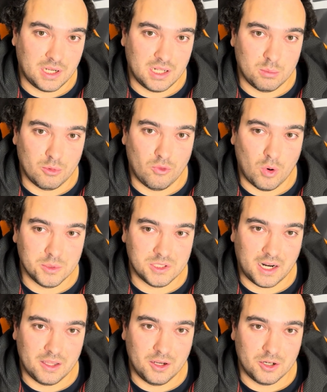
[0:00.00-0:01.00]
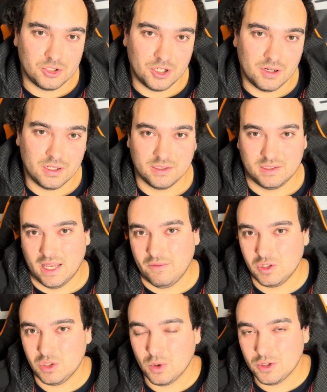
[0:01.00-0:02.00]
of the performance out of the Artura and
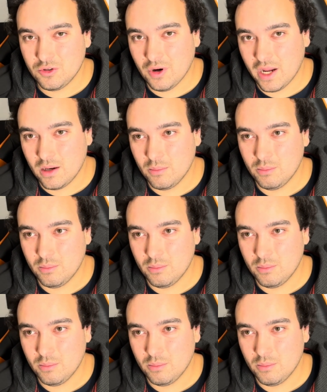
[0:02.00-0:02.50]
saving 200 grand,